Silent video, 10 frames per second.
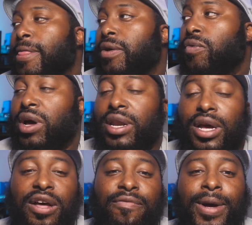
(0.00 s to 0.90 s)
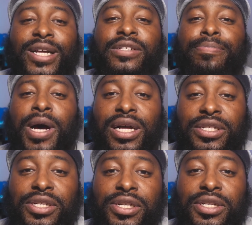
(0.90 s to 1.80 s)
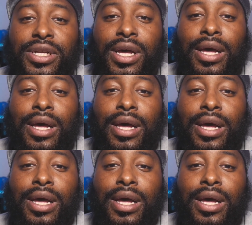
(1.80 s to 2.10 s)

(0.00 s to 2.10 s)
one of my sponsors,